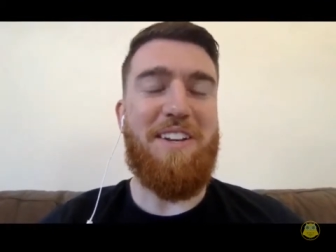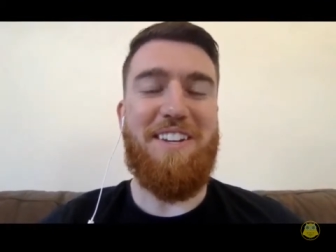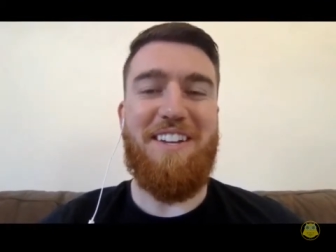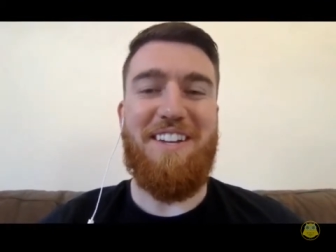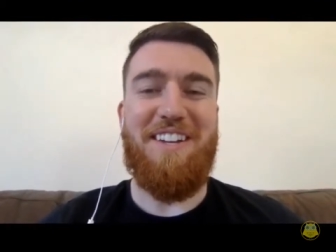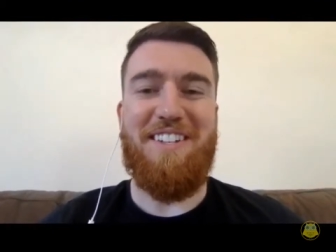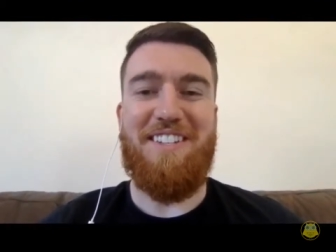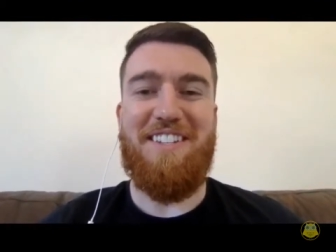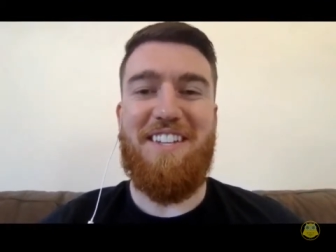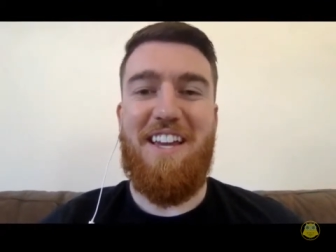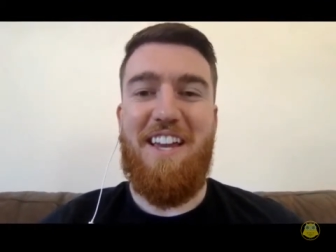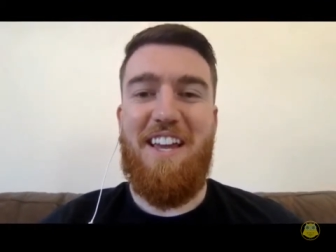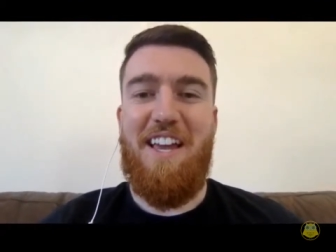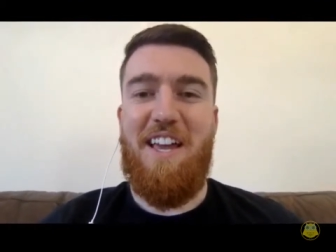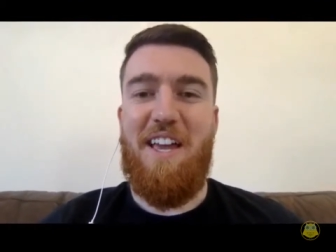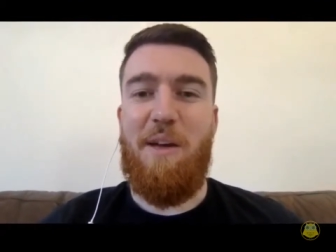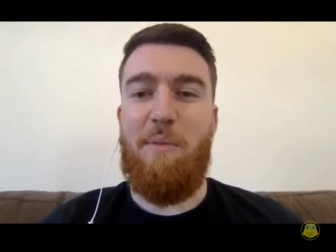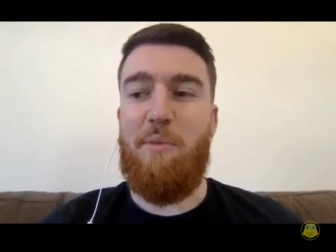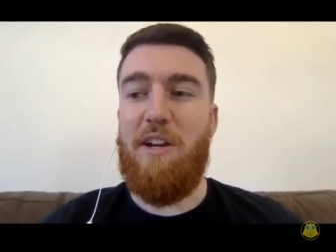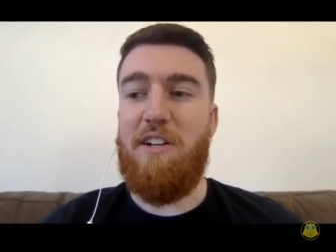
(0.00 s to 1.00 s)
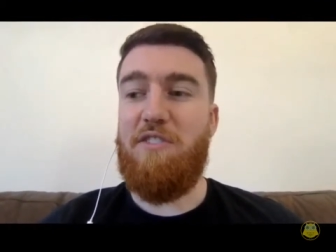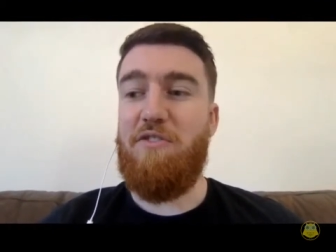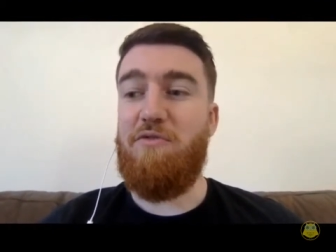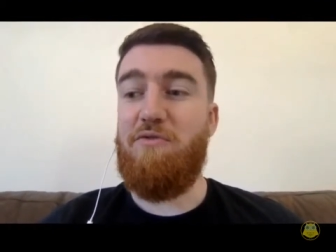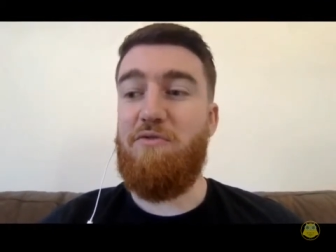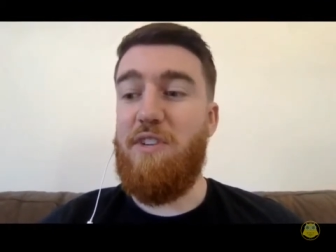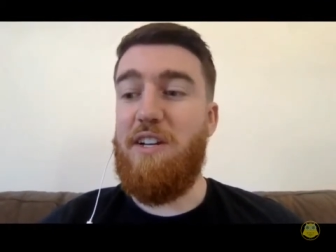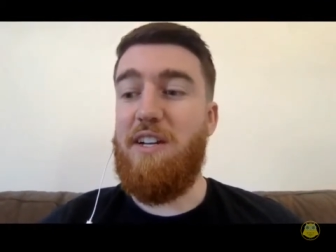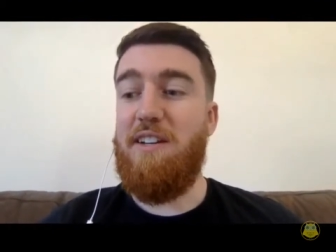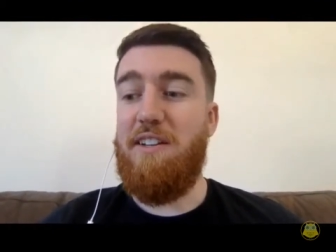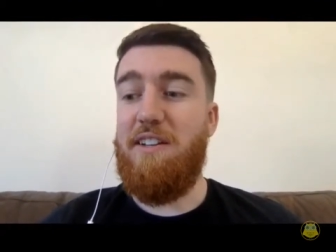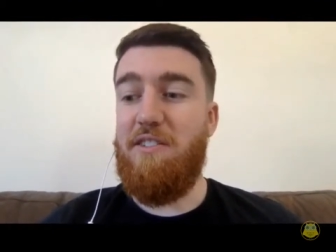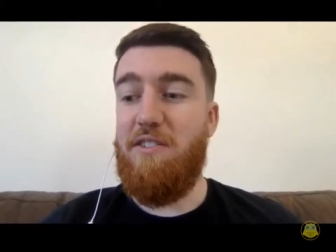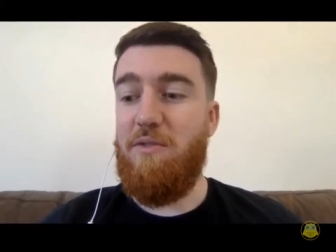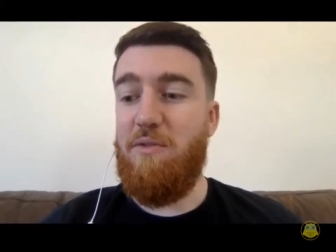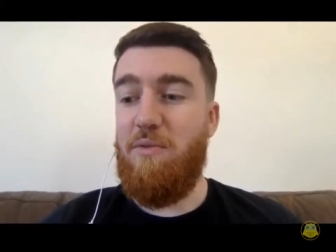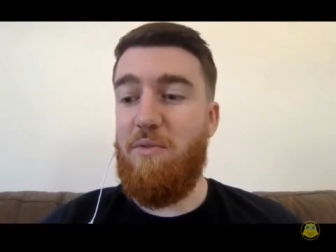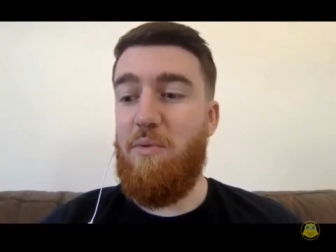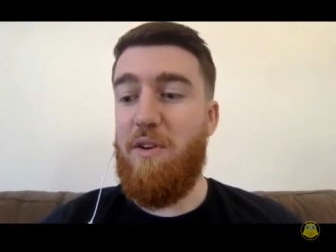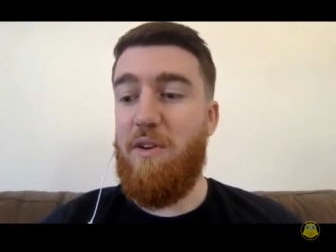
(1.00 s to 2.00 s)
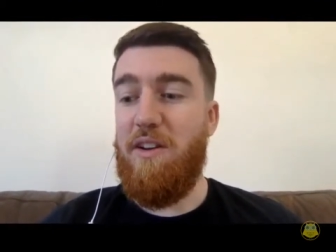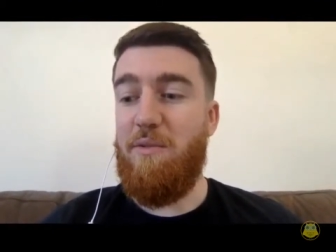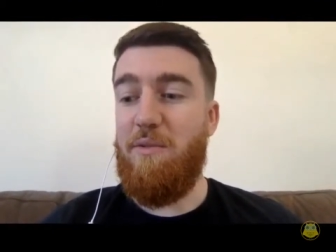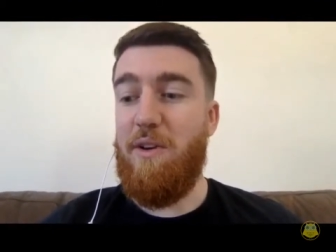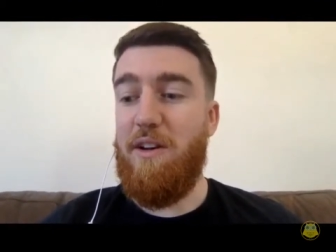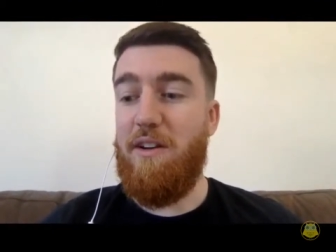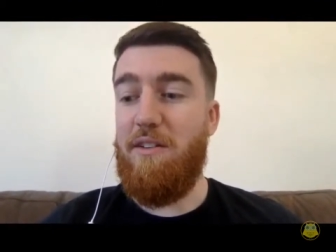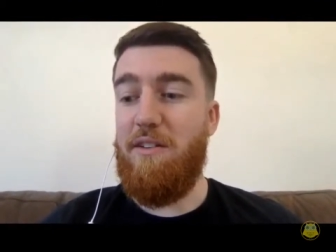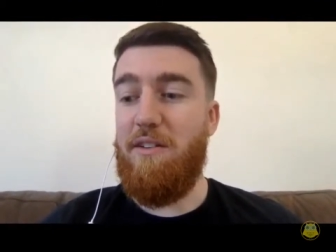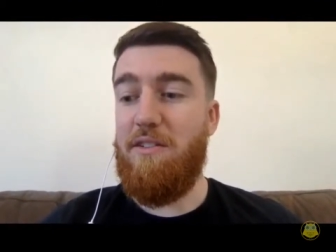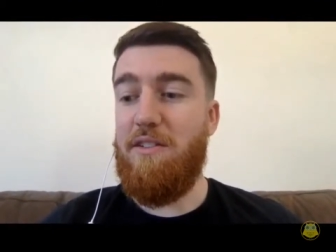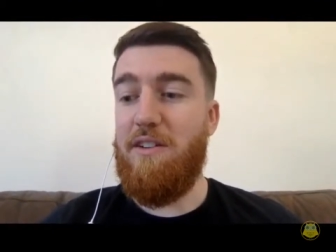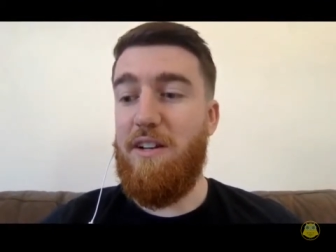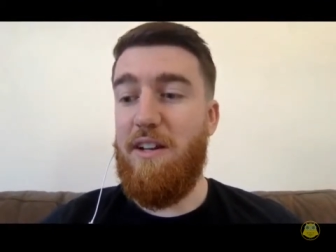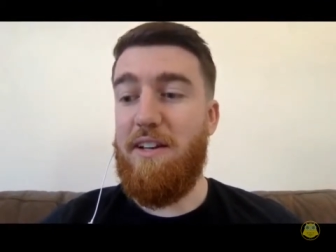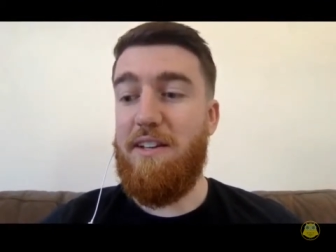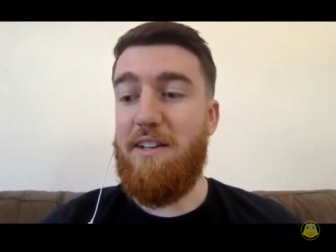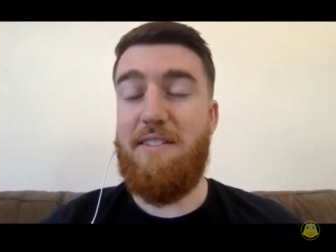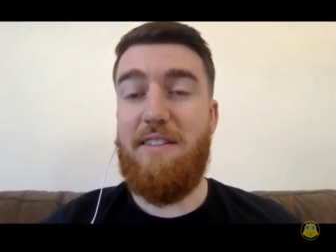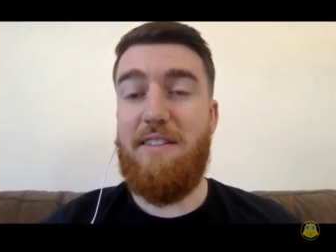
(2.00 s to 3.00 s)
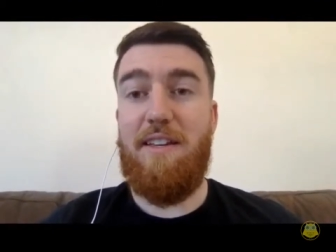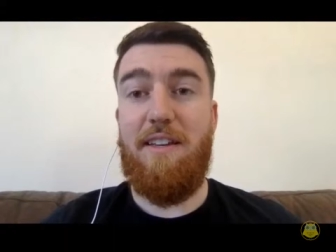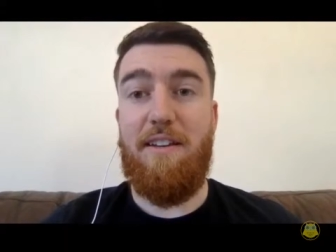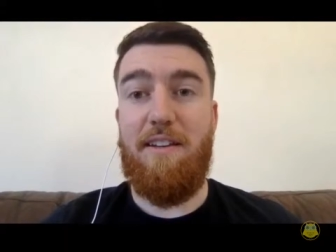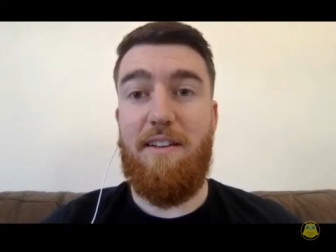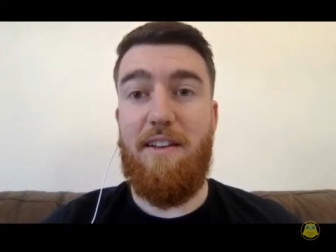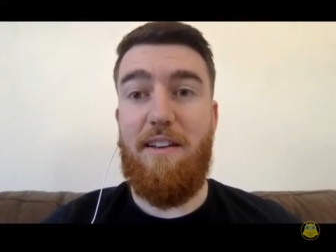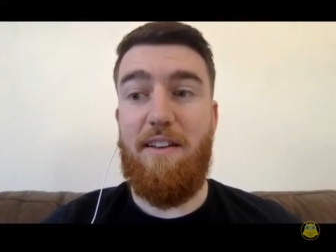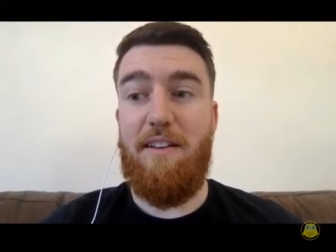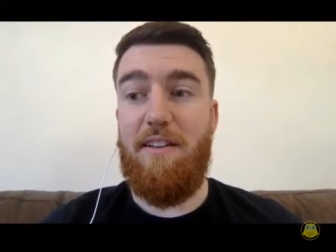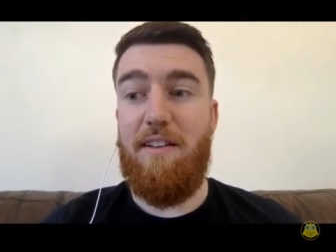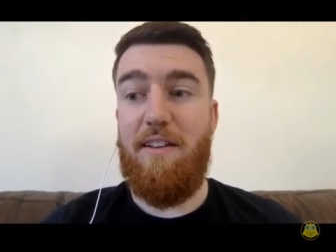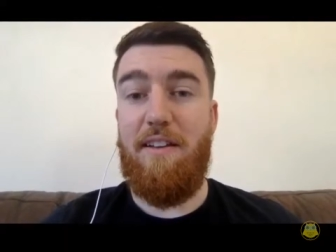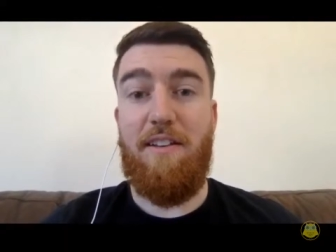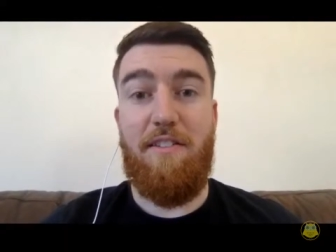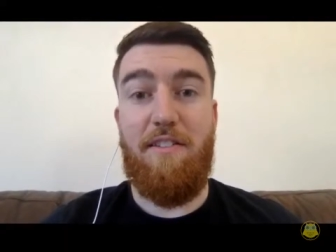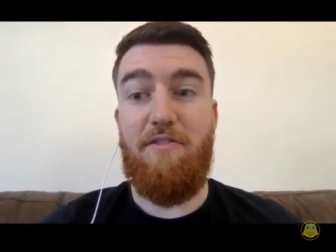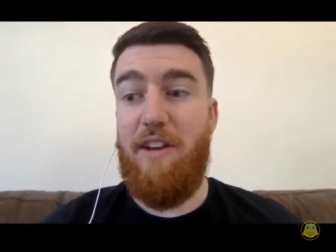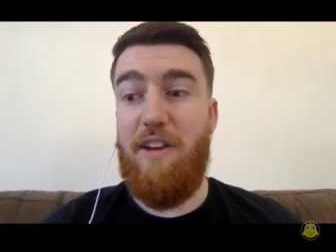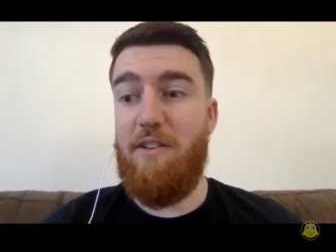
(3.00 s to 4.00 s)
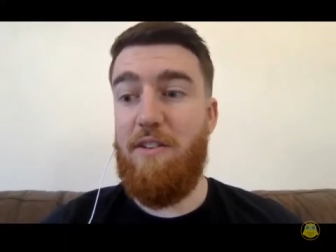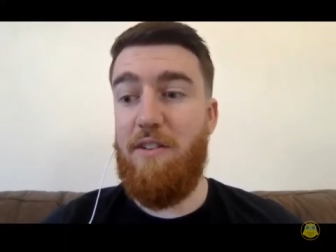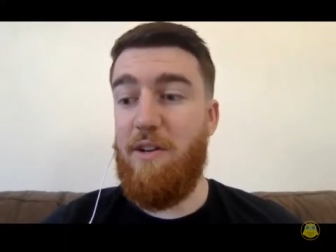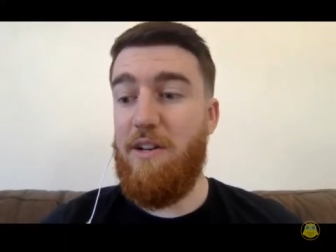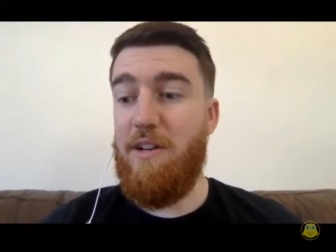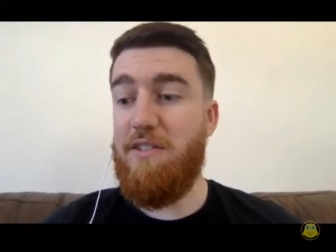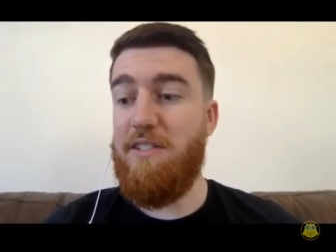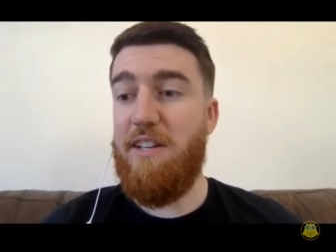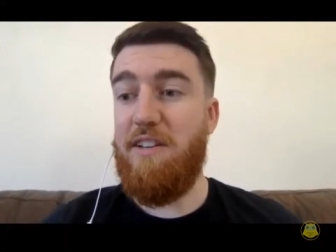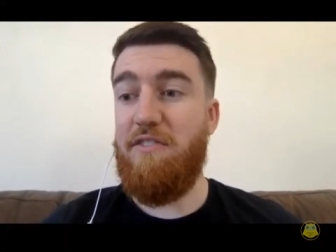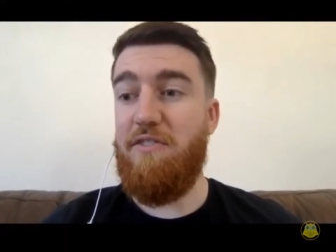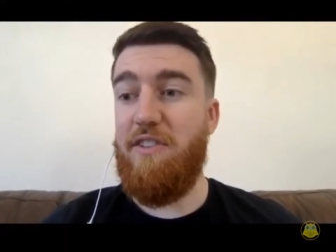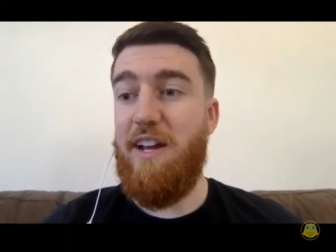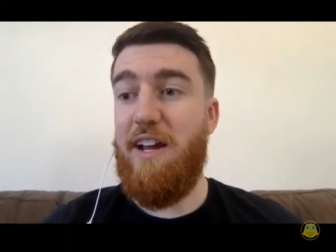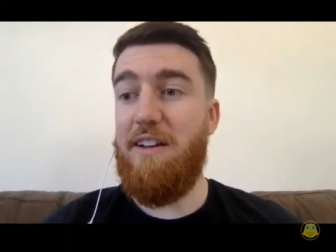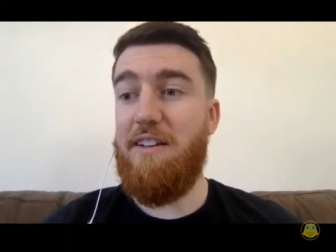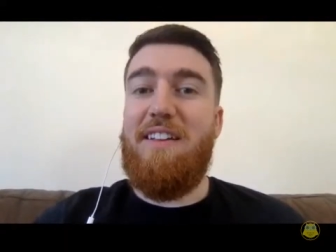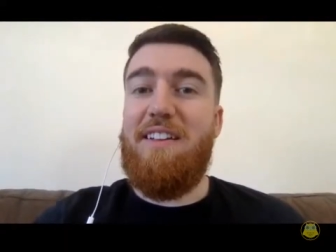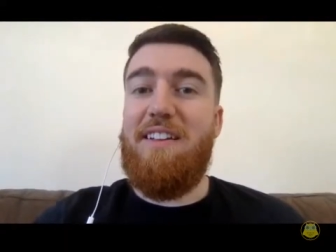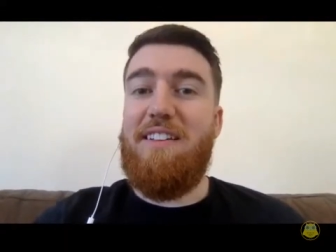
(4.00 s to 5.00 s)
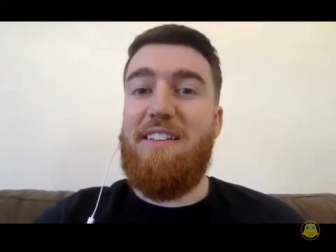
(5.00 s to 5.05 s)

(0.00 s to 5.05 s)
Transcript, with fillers: and uh, but I don't really know what it, what it looked like in, in, in, in what it looks like in reality.